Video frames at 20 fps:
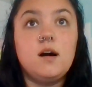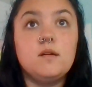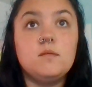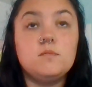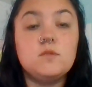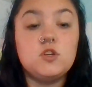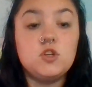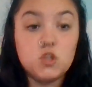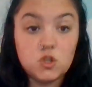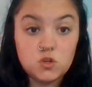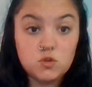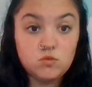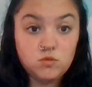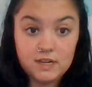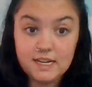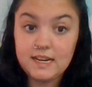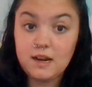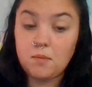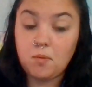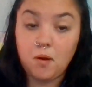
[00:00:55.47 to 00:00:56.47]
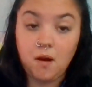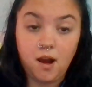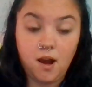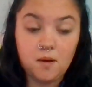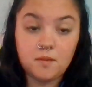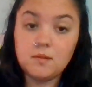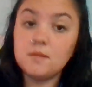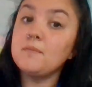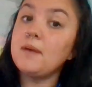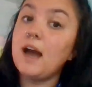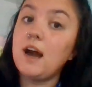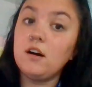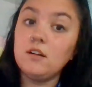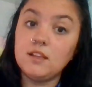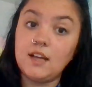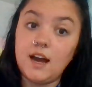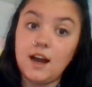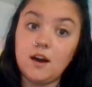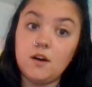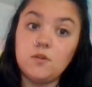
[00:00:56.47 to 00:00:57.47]
you read a problem out
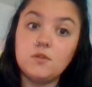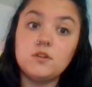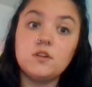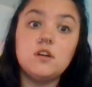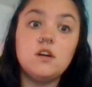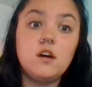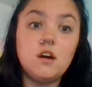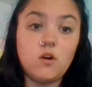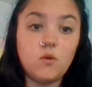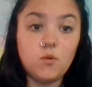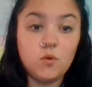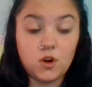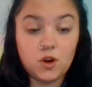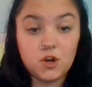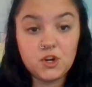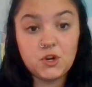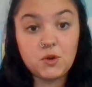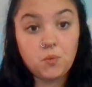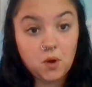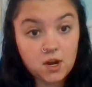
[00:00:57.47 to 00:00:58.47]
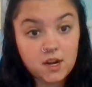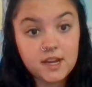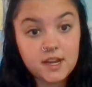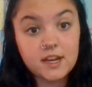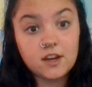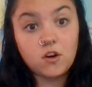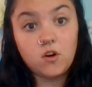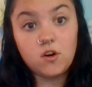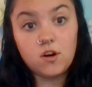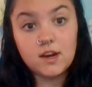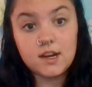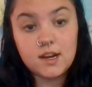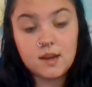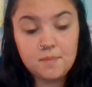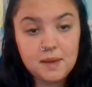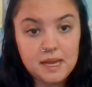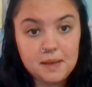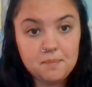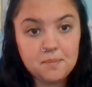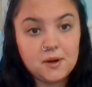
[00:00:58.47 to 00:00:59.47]
loud, or you're working on a
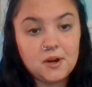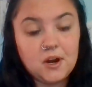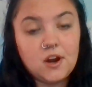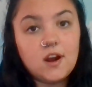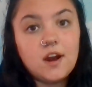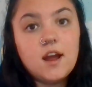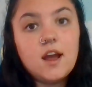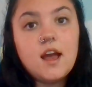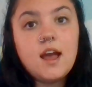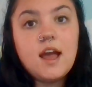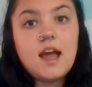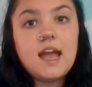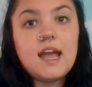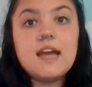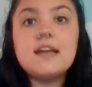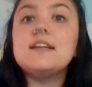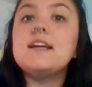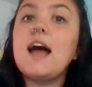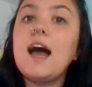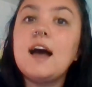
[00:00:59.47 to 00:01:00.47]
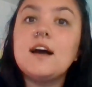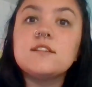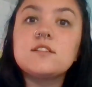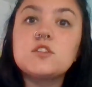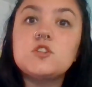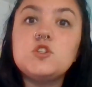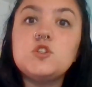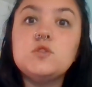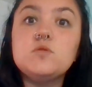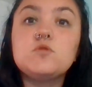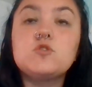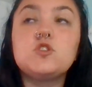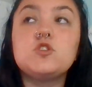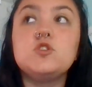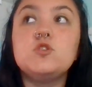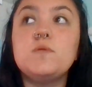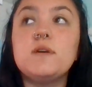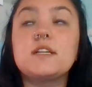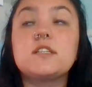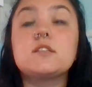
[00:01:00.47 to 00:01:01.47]
paper, and it asks you
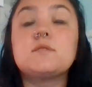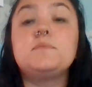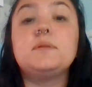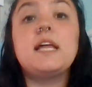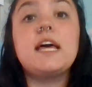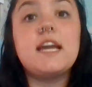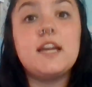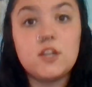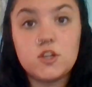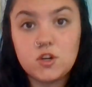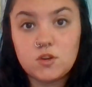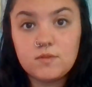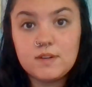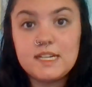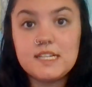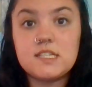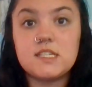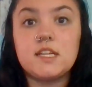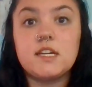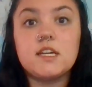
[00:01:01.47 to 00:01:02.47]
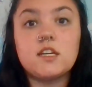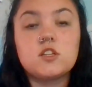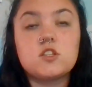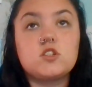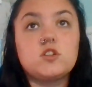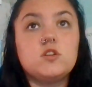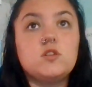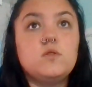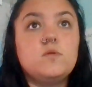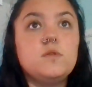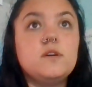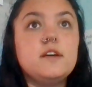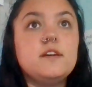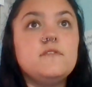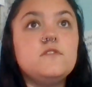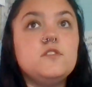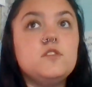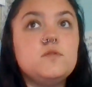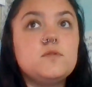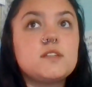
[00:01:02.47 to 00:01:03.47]
to explain your reasoning. So
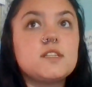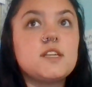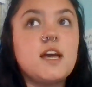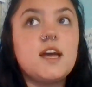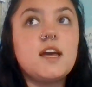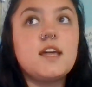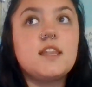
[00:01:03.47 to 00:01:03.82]
if you say